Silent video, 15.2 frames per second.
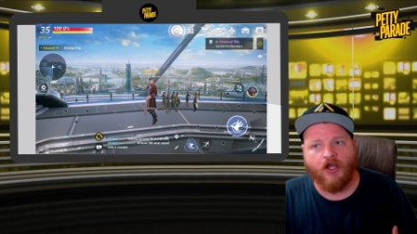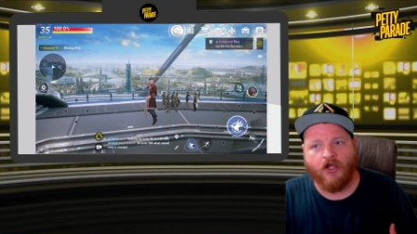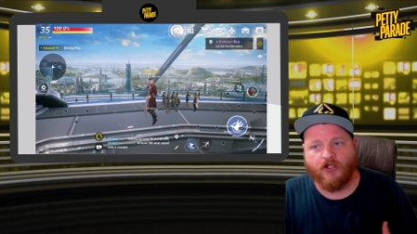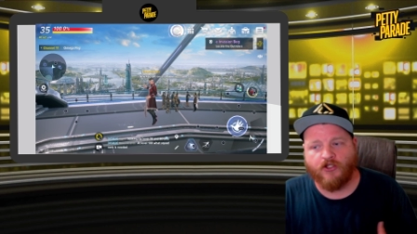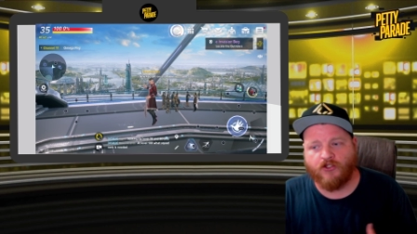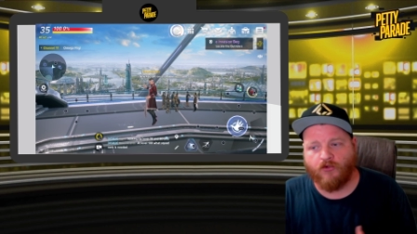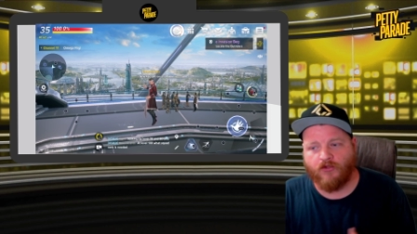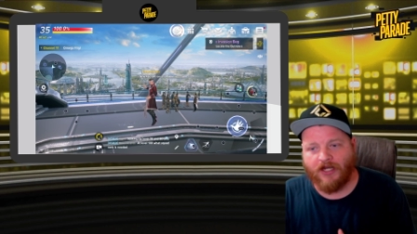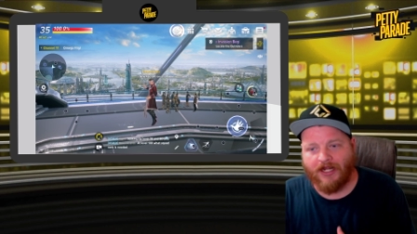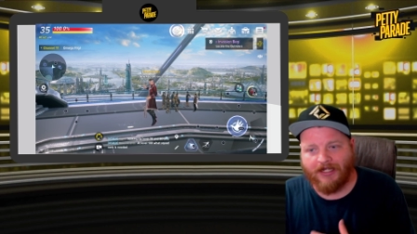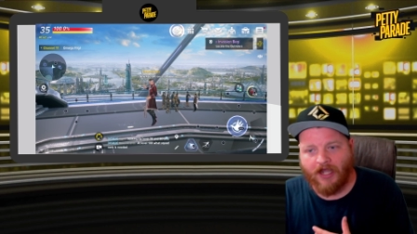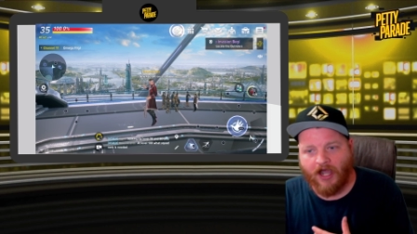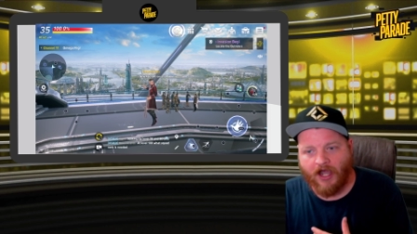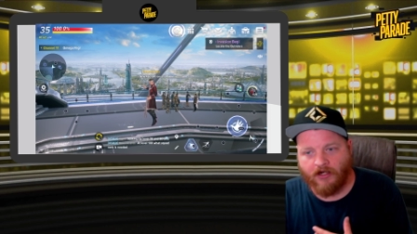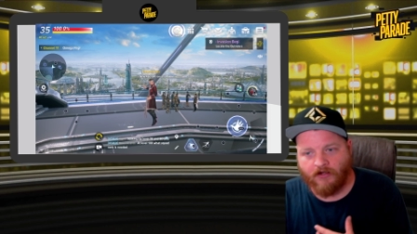so that I
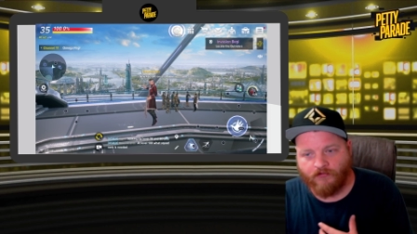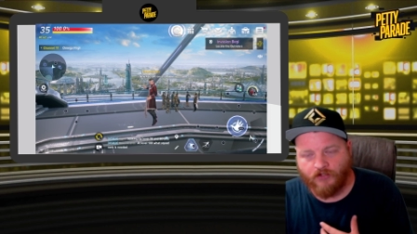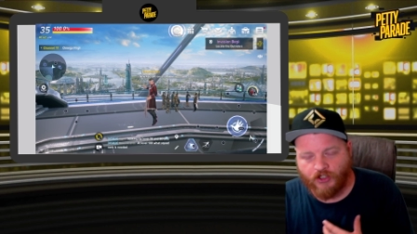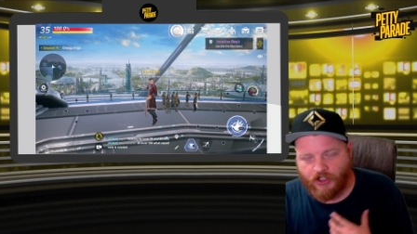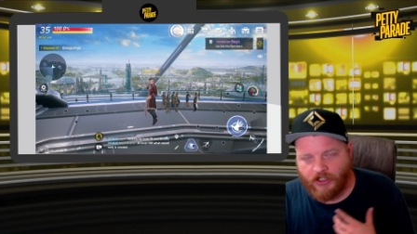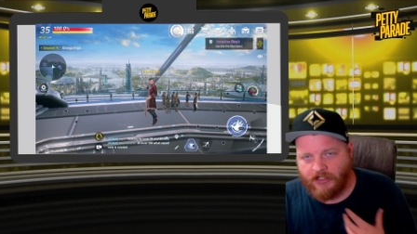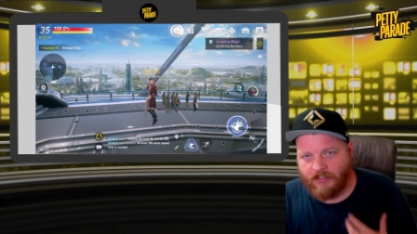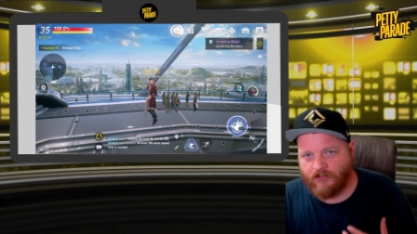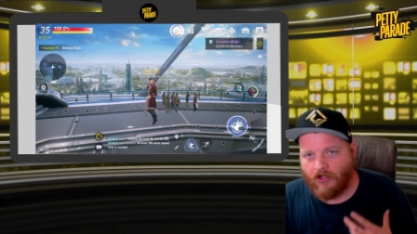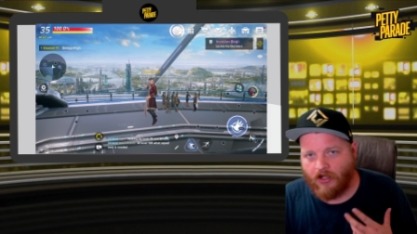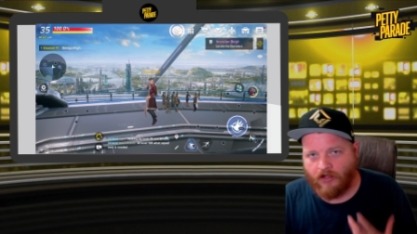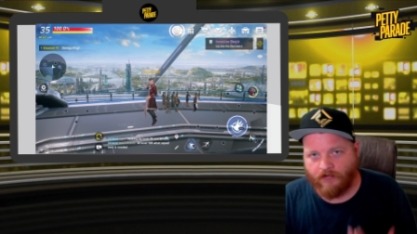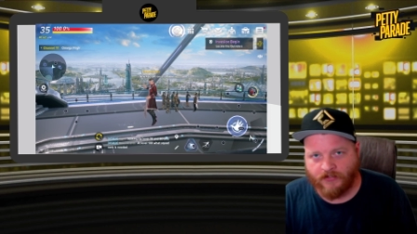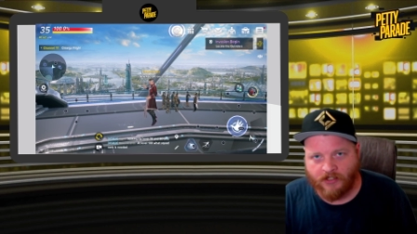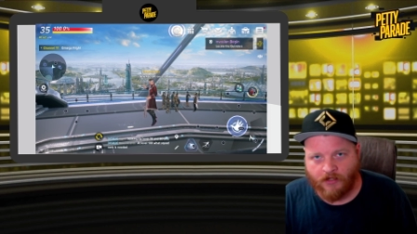kind of cheese
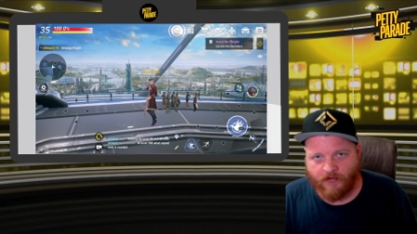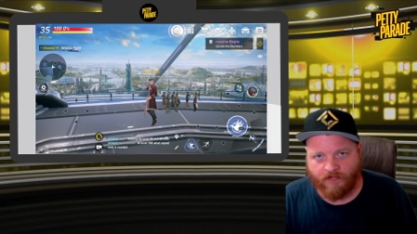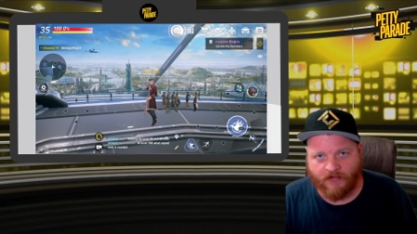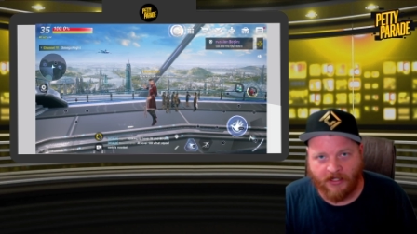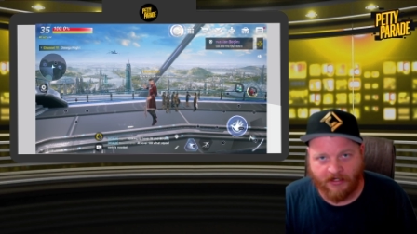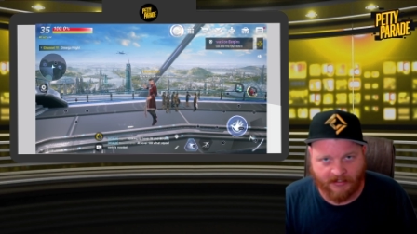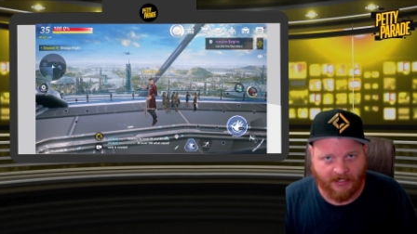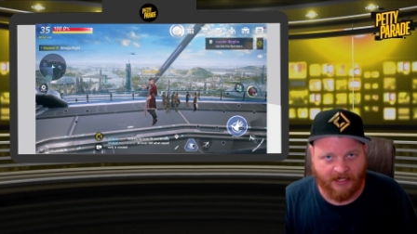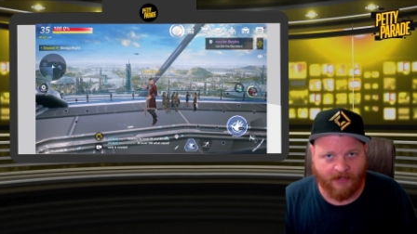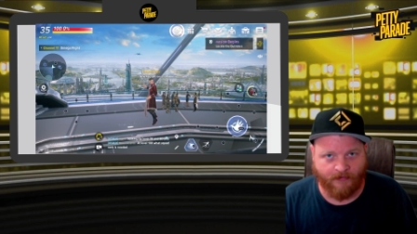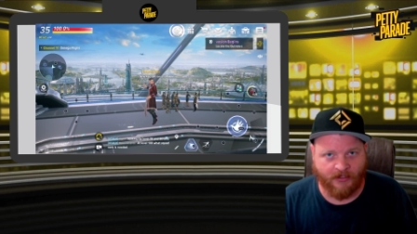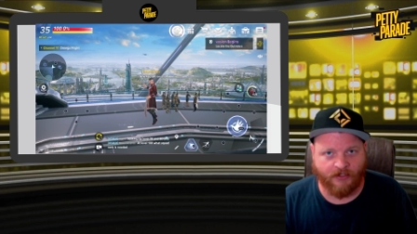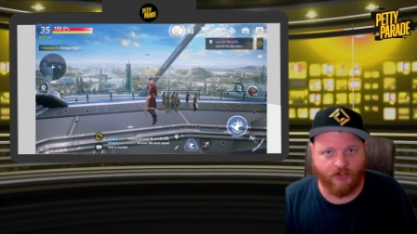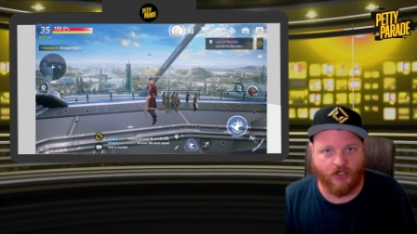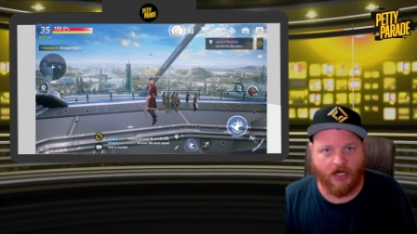off some of that
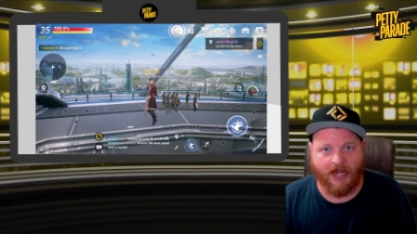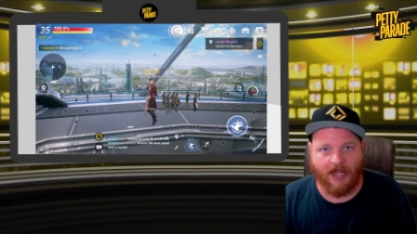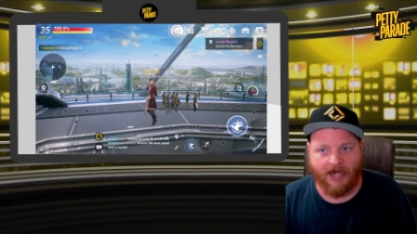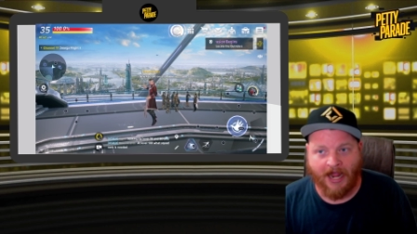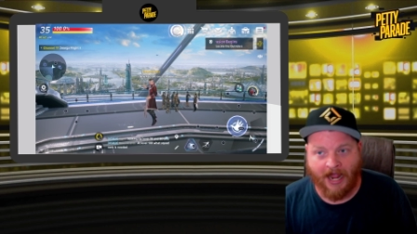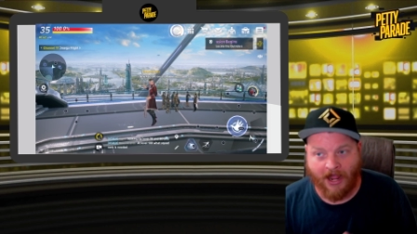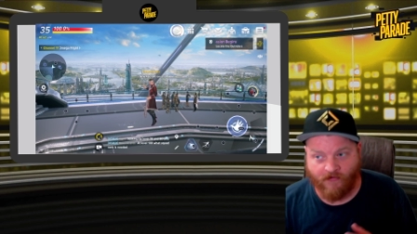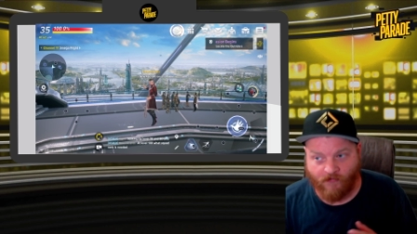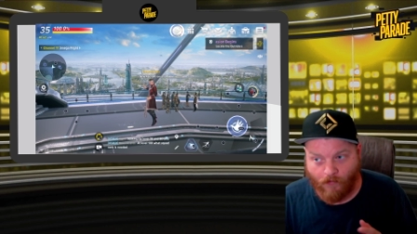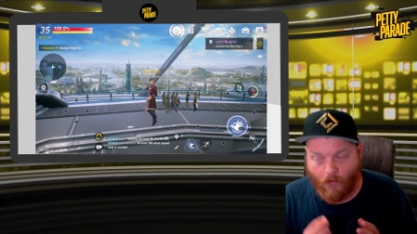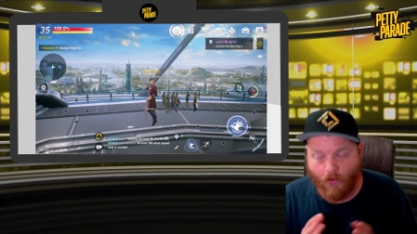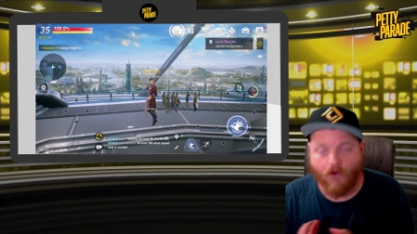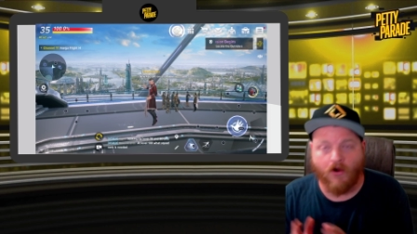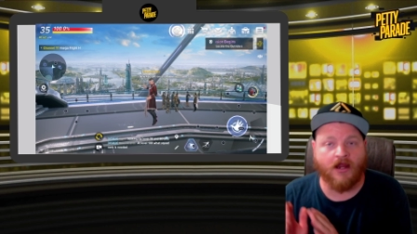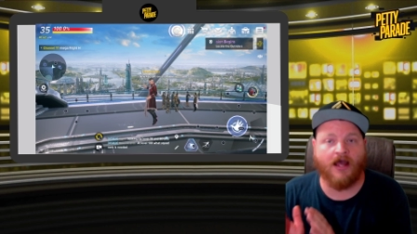damage and have
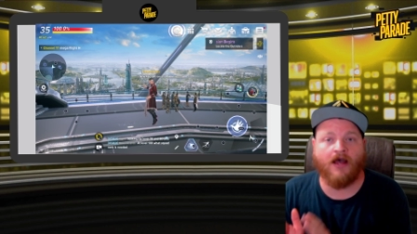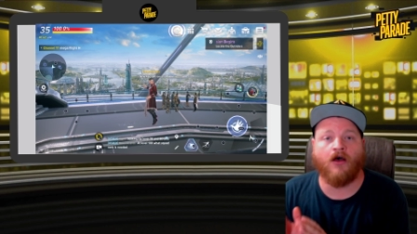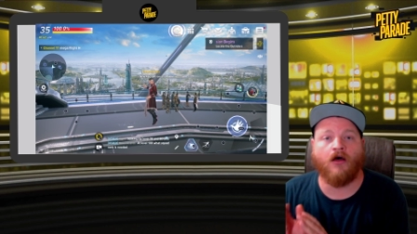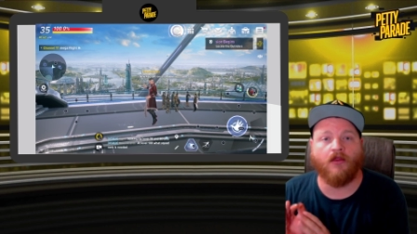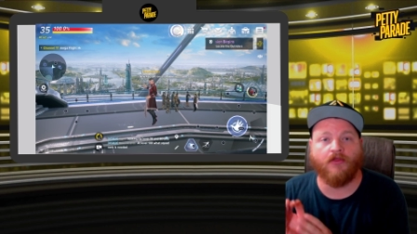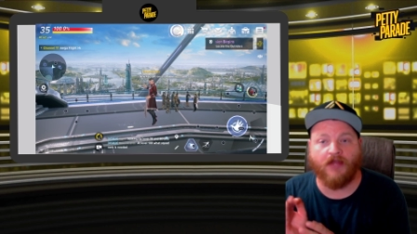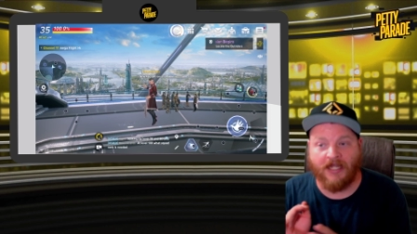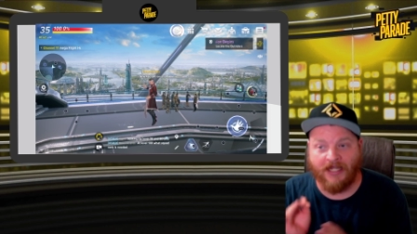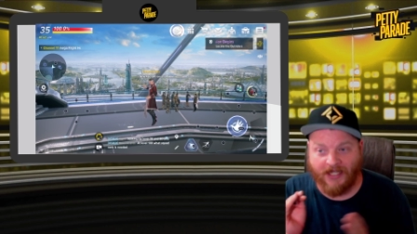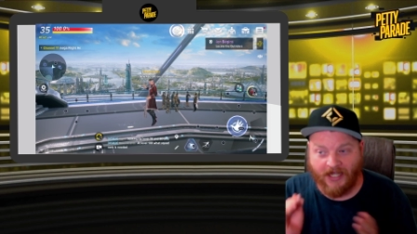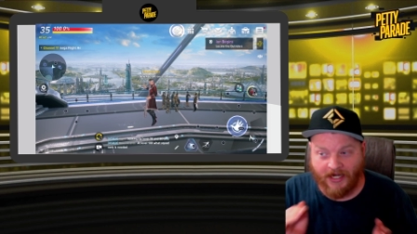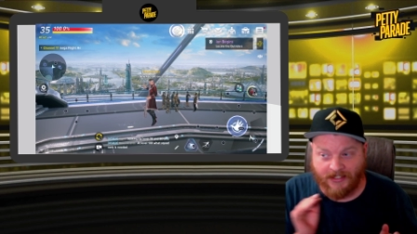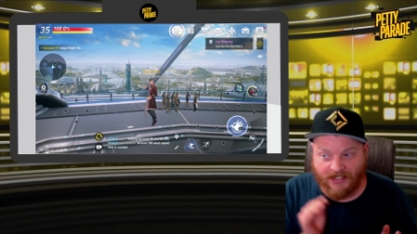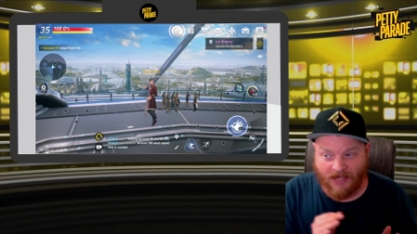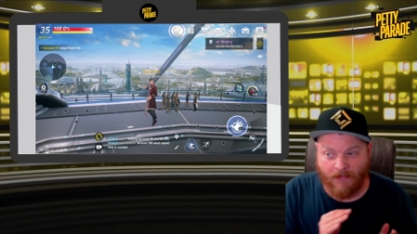more health in
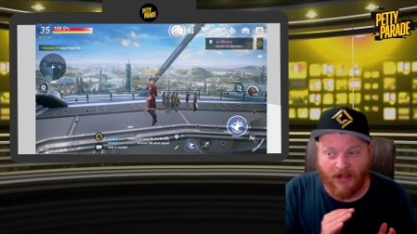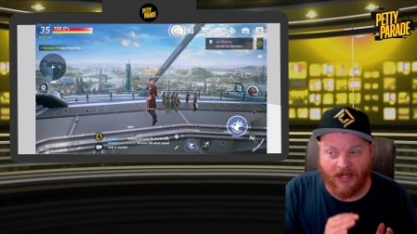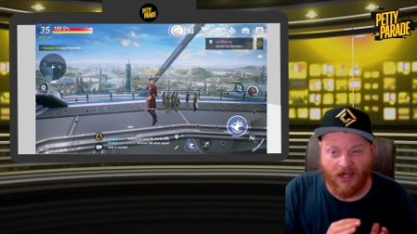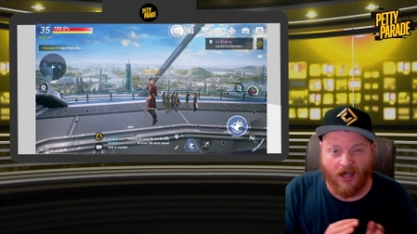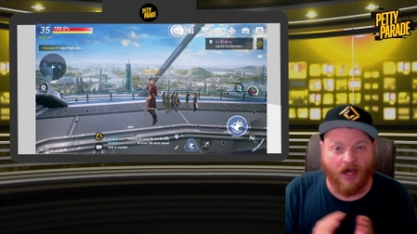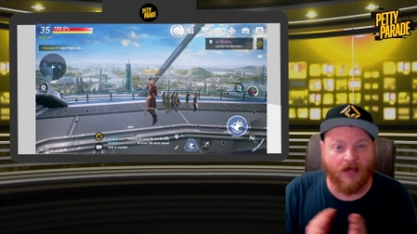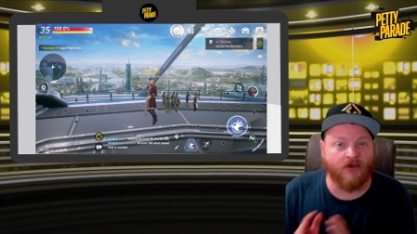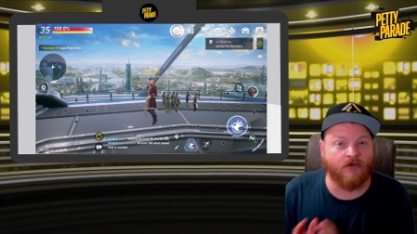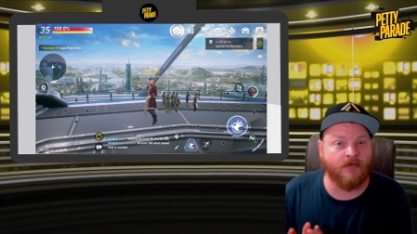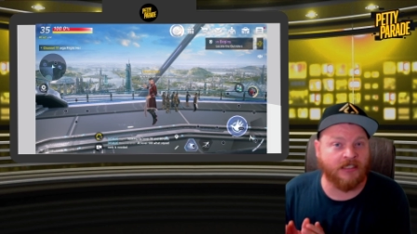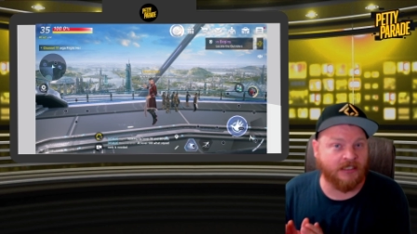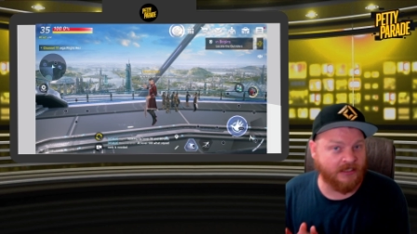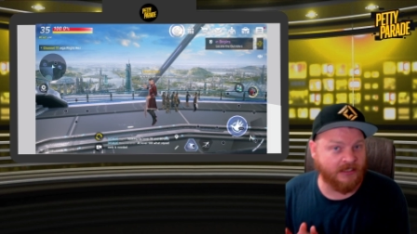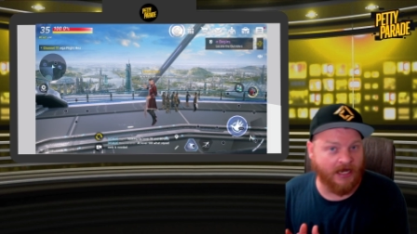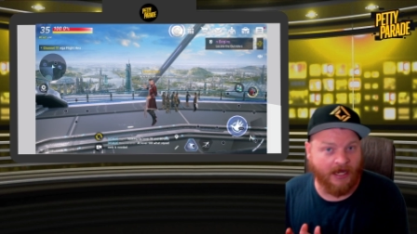case I make other
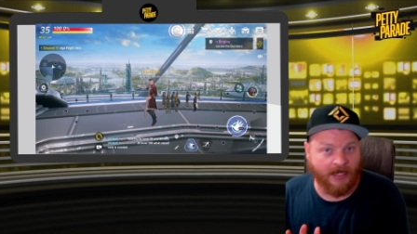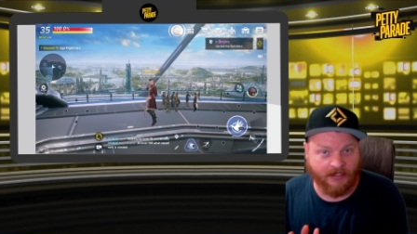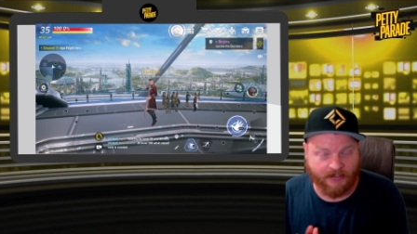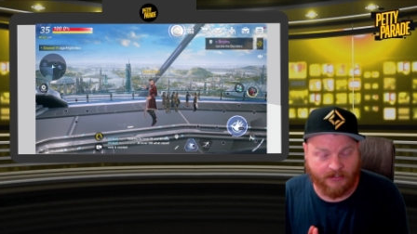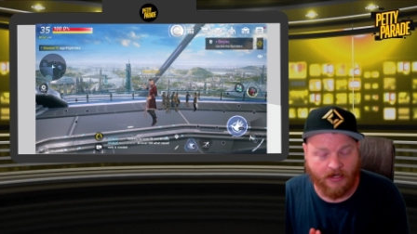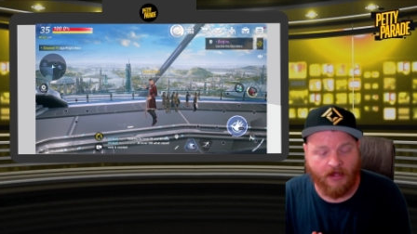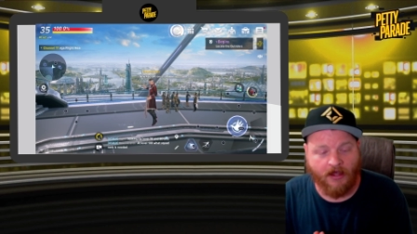mistakes.